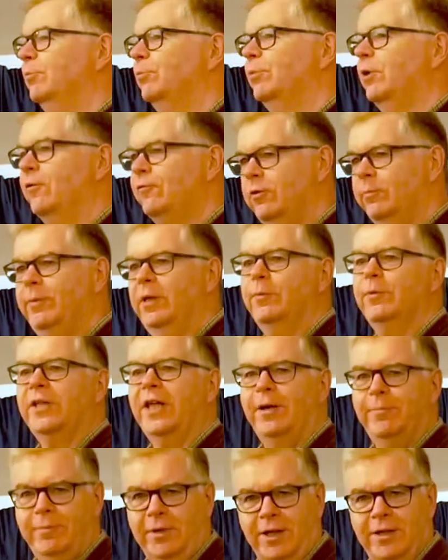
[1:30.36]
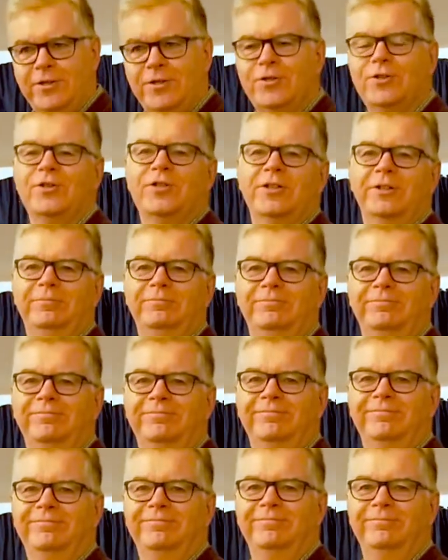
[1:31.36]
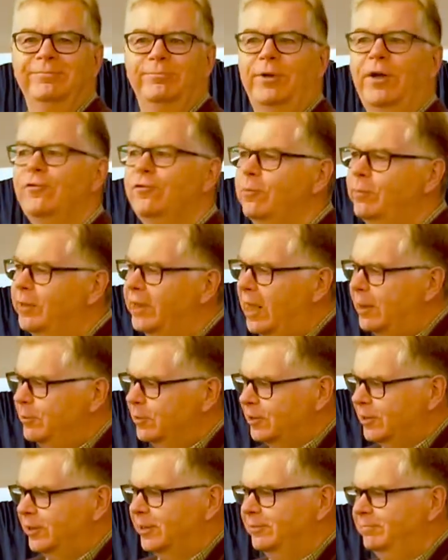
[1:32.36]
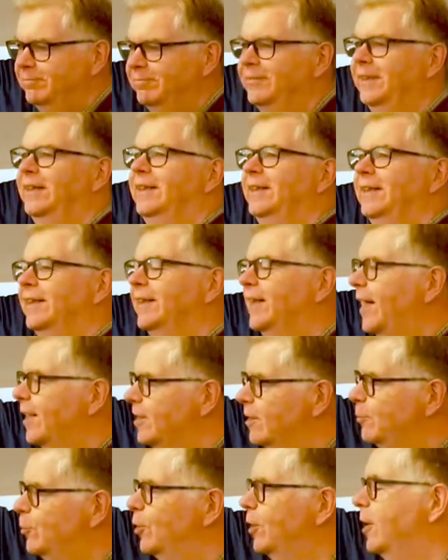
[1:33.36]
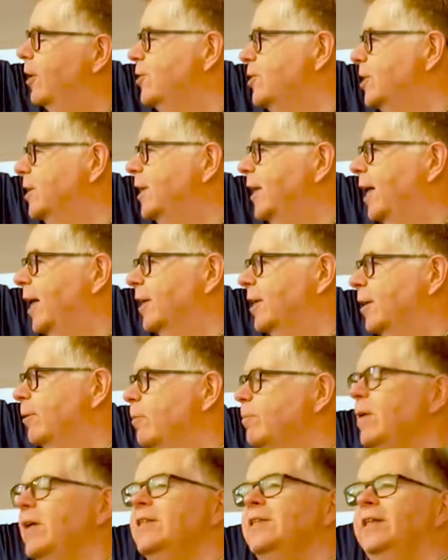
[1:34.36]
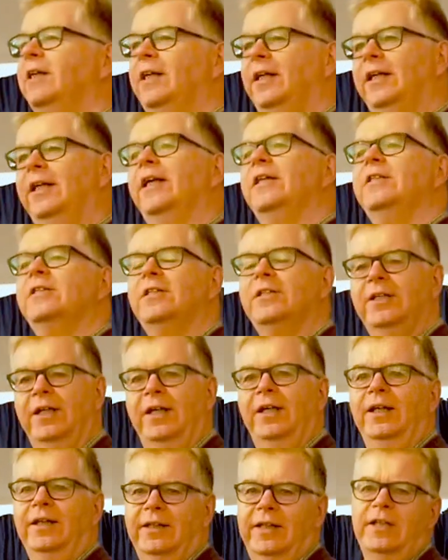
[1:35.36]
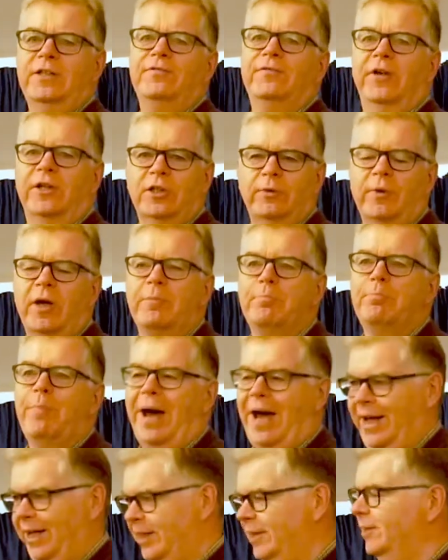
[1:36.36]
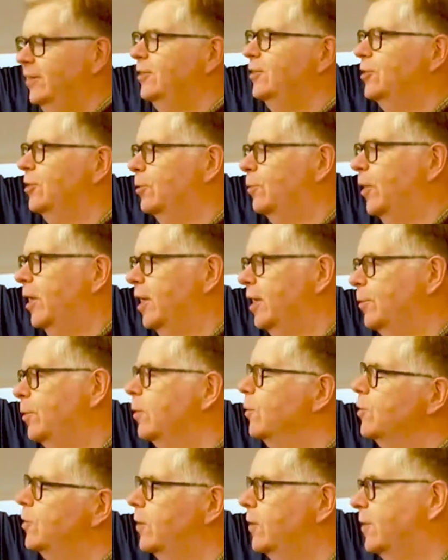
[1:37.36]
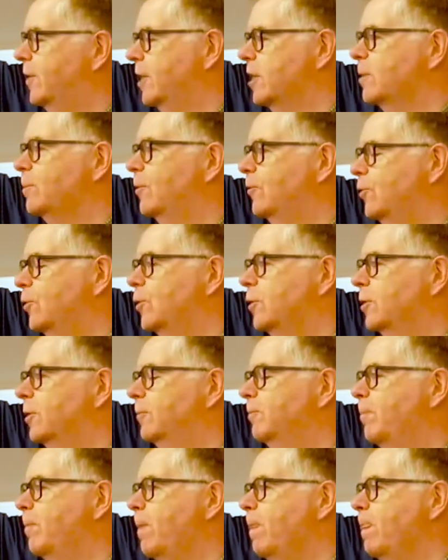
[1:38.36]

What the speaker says: preferably without masks, preferably able to gather more closely together. But basically, let's find a way back to the way we were doing things before.